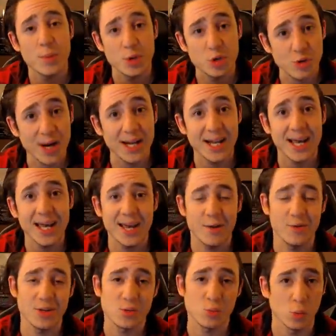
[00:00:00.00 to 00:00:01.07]
we train it here
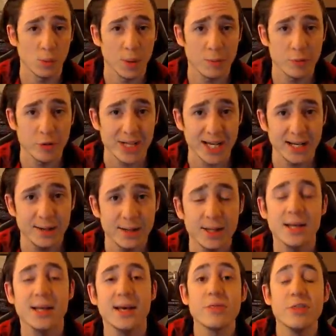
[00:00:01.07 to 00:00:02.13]
in this warm-up routine.
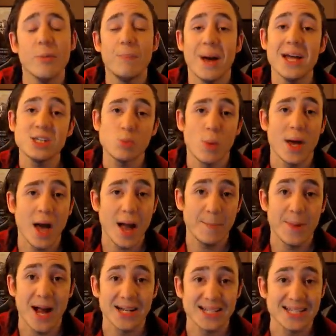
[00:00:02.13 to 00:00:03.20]
The best way I
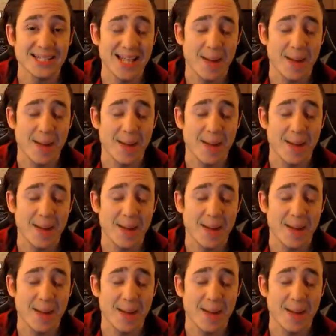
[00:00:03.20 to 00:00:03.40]
practice